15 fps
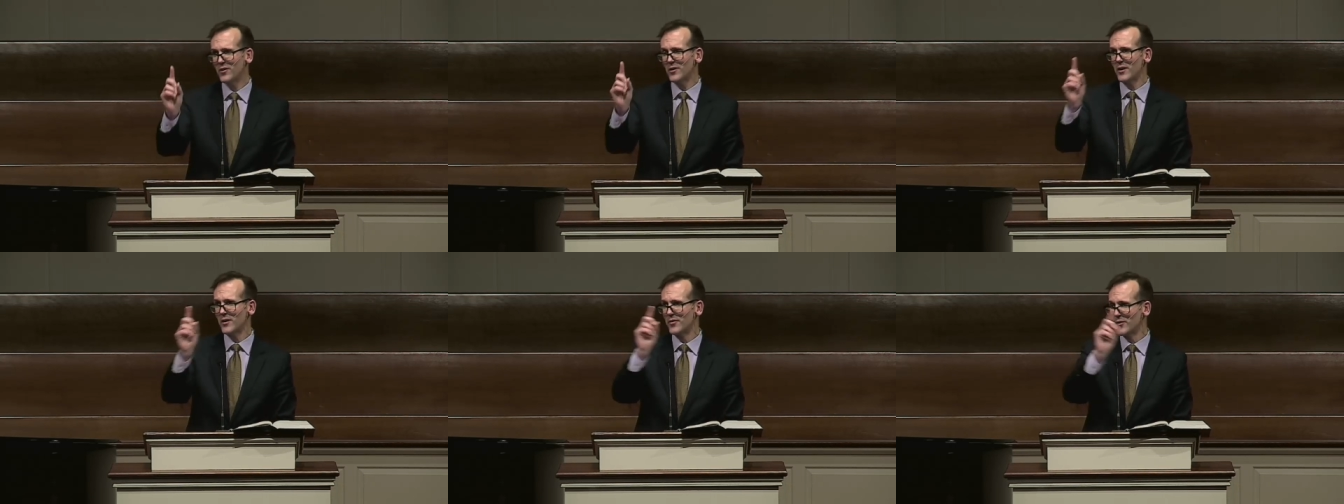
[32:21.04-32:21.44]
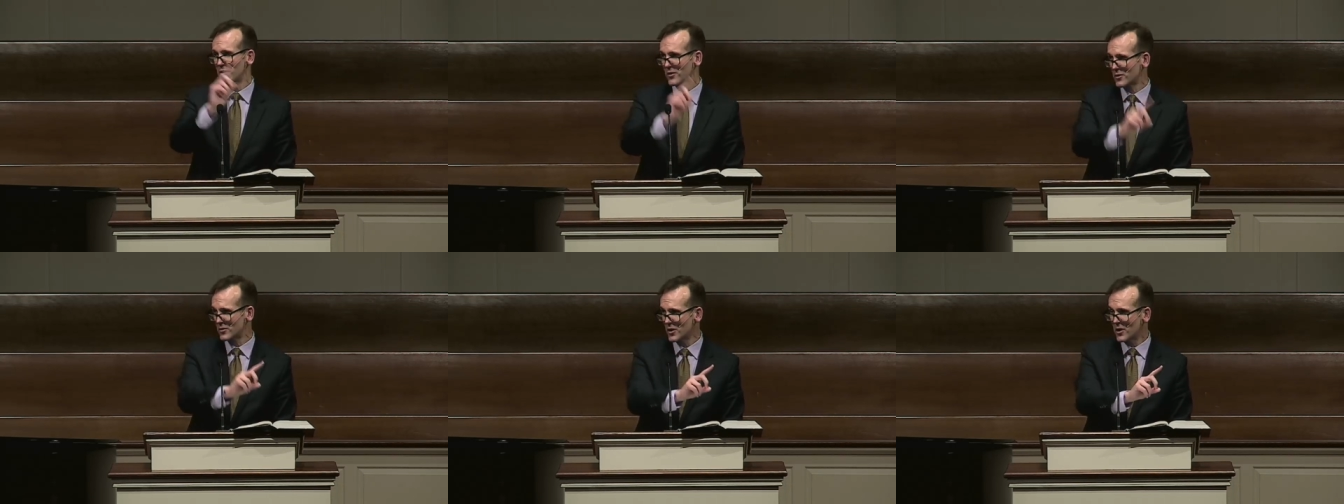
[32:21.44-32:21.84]
it in the
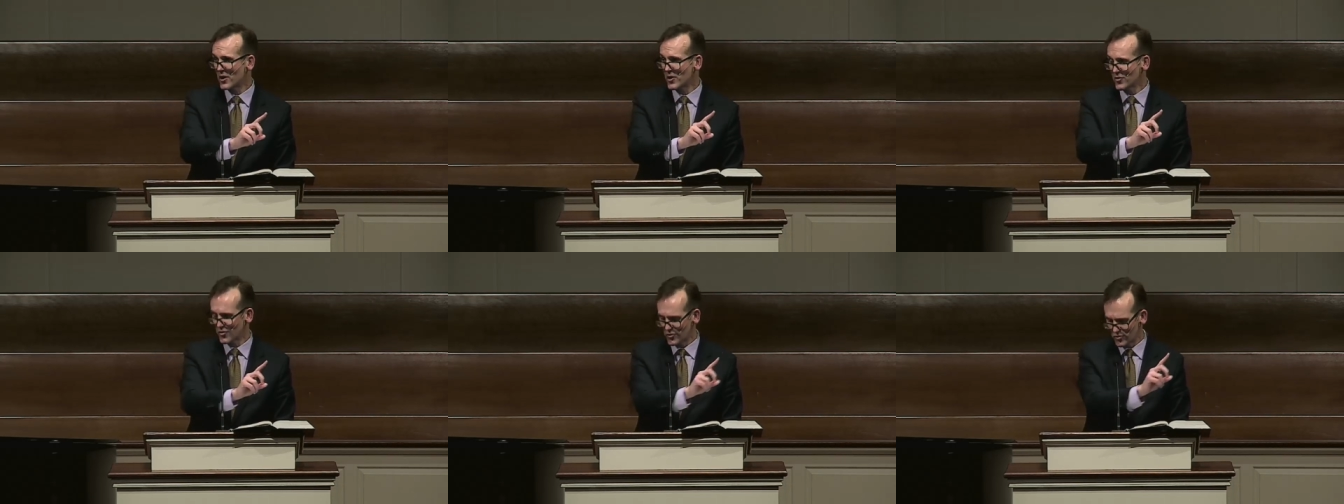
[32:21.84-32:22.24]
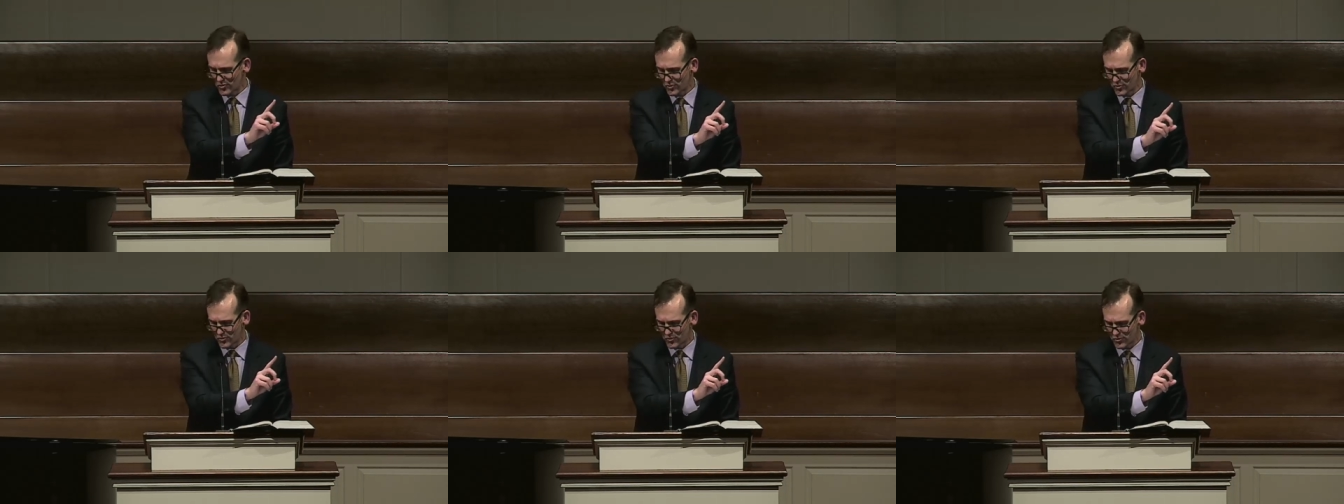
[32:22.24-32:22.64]

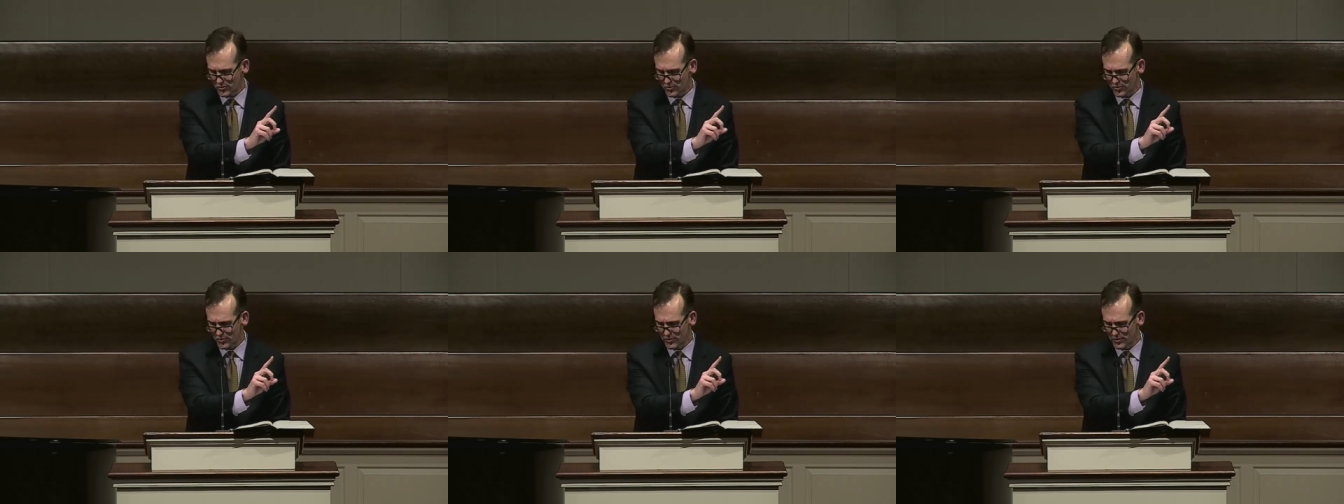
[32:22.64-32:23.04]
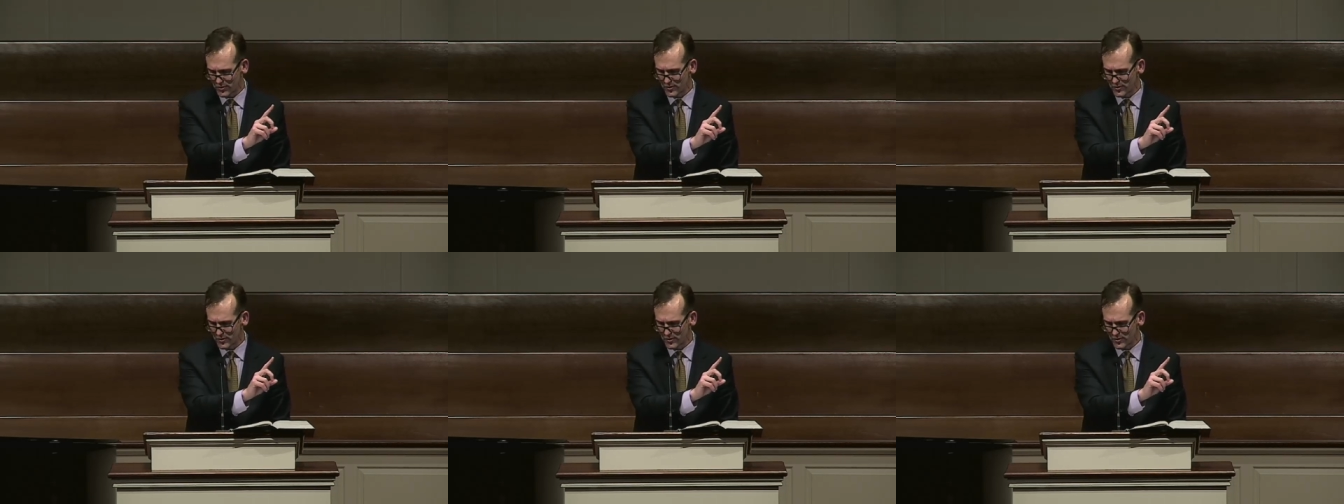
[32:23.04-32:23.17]
cross?